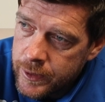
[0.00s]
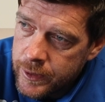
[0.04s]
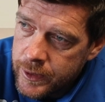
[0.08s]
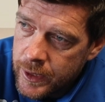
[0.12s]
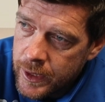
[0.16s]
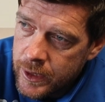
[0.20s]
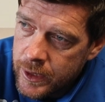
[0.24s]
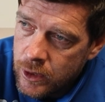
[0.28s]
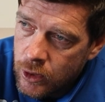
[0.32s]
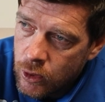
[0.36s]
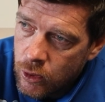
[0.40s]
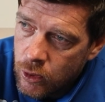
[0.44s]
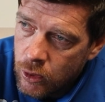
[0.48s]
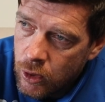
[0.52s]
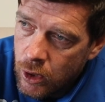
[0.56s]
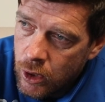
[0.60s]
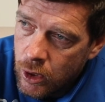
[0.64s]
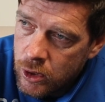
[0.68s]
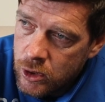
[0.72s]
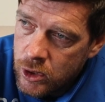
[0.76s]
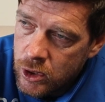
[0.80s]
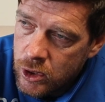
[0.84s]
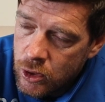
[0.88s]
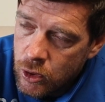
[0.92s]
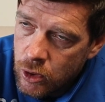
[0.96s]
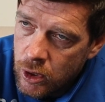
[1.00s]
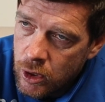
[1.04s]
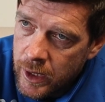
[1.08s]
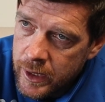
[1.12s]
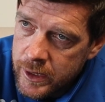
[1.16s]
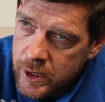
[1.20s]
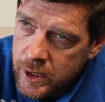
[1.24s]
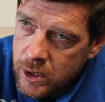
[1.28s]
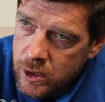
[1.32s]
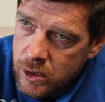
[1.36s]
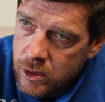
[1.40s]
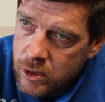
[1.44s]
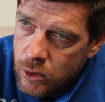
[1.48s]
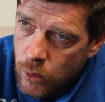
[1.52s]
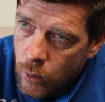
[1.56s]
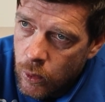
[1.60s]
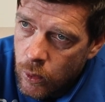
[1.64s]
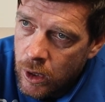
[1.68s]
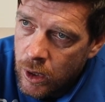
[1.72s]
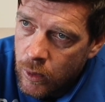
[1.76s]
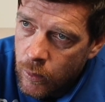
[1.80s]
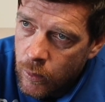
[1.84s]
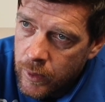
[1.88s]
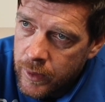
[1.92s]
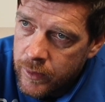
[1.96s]
he's a good lad to
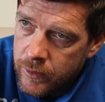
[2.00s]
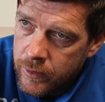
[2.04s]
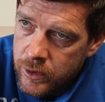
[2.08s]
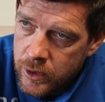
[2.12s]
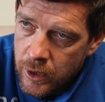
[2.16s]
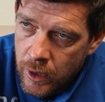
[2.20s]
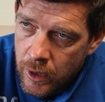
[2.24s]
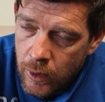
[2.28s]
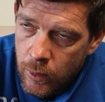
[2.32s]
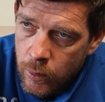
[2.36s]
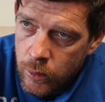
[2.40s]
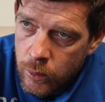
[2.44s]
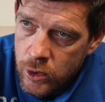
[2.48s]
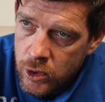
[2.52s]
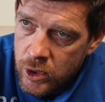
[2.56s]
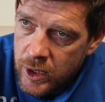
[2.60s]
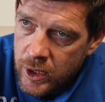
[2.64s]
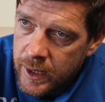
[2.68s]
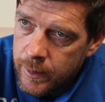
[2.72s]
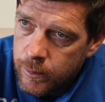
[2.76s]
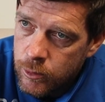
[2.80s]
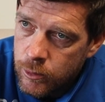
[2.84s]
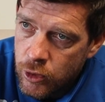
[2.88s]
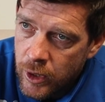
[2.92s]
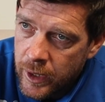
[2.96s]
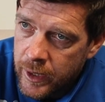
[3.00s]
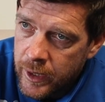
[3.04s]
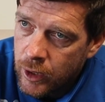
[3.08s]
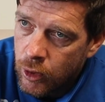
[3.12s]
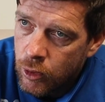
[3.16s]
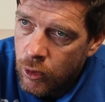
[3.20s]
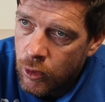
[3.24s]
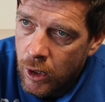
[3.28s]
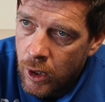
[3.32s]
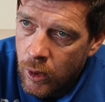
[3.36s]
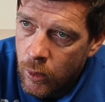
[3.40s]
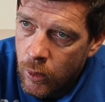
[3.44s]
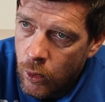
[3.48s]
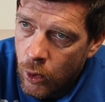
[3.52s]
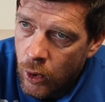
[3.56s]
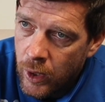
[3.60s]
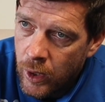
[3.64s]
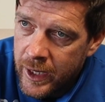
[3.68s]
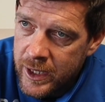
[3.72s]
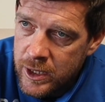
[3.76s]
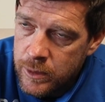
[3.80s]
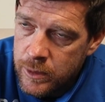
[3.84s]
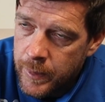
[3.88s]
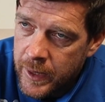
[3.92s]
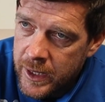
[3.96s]
work with. So just keep trying to grow all
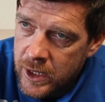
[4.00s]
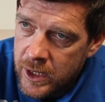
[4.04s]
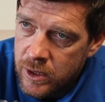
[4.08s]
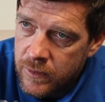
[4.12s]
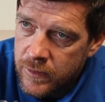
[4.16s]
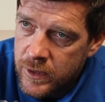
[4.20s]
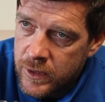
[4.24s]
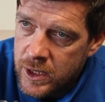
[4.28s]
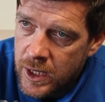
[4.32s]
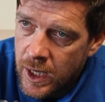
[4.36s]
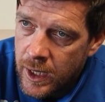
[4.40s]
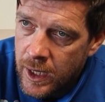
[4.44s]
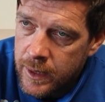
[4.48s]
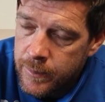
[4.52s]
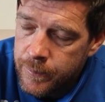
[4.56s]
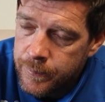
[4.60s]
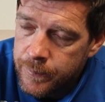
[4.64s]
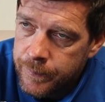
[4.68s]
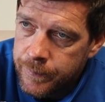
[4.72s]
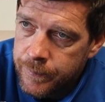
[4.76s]
aspects of his game.